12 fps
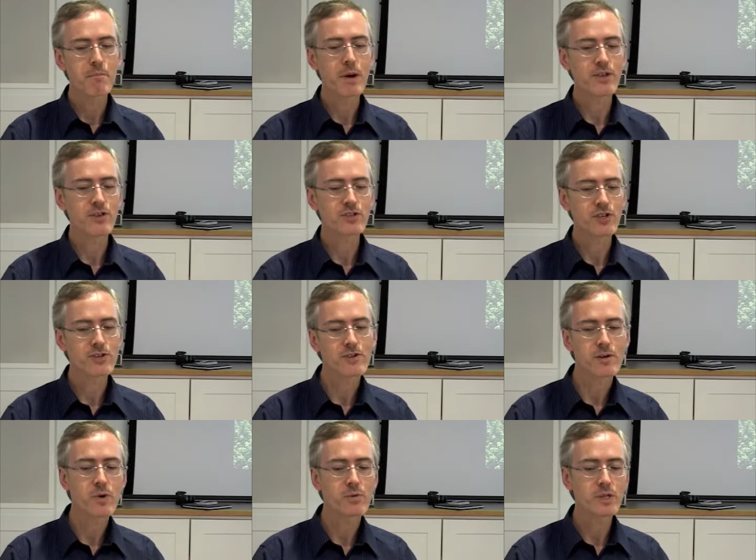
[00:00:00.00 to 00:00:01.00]
But there's a
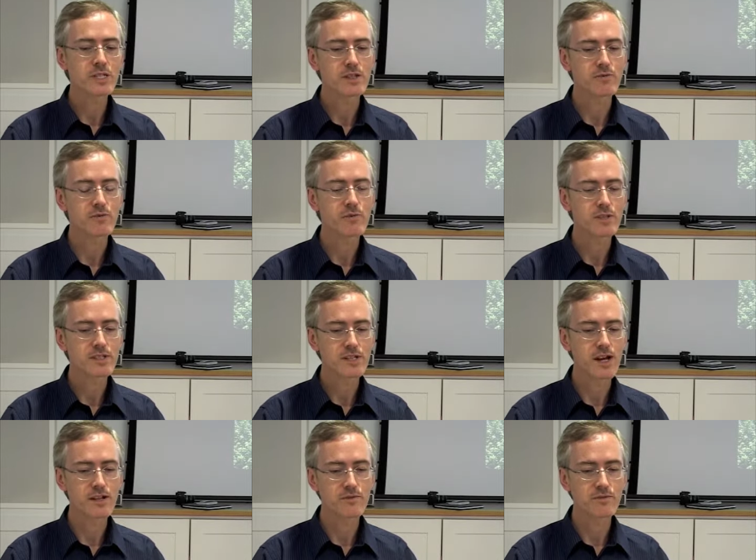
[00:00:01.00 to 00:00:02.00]
more recent
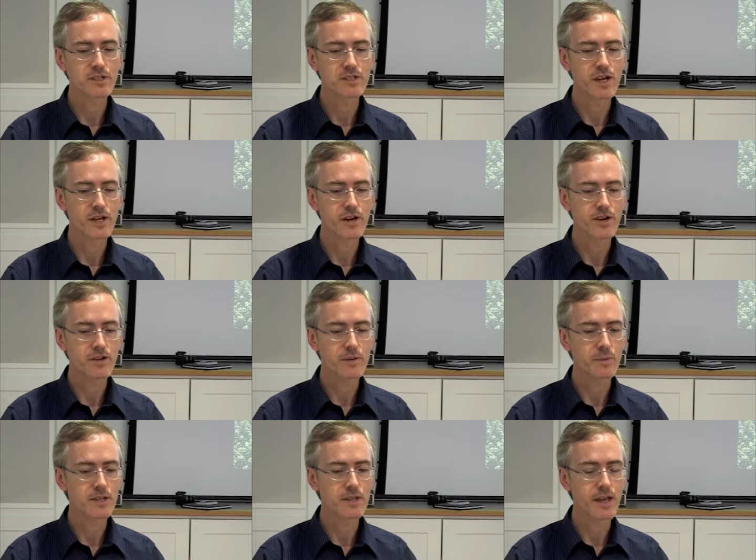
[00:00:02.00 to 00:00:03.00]
style of design
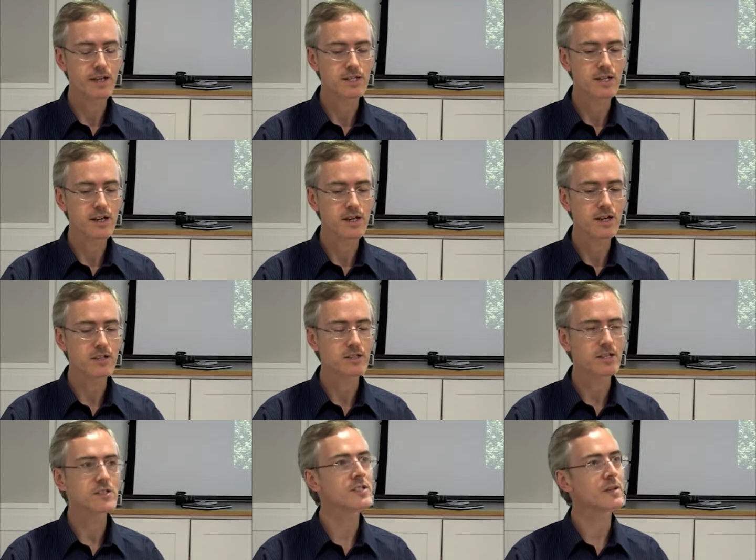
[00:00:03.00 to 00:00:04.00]
argument that
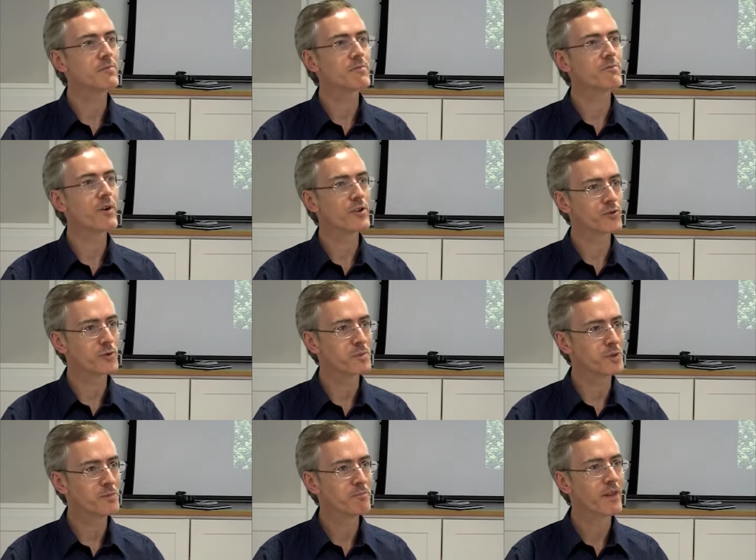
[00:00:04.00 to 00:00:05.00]
doesn't seem
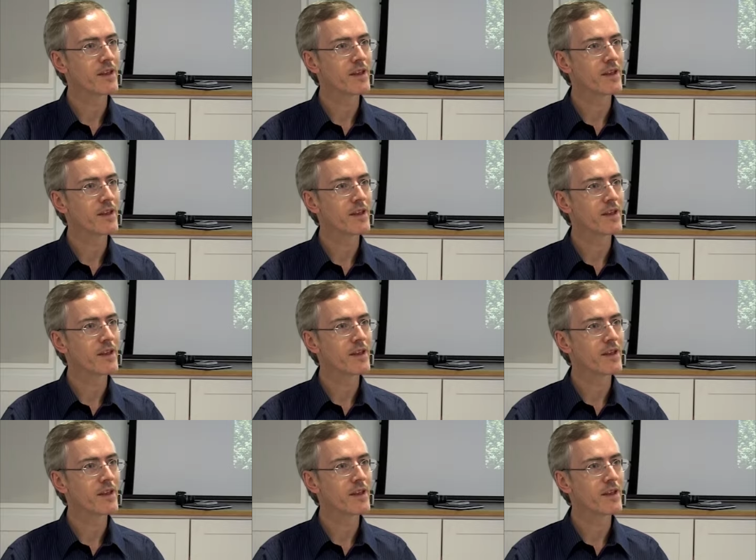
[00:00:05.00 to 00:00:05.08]
vulnerable.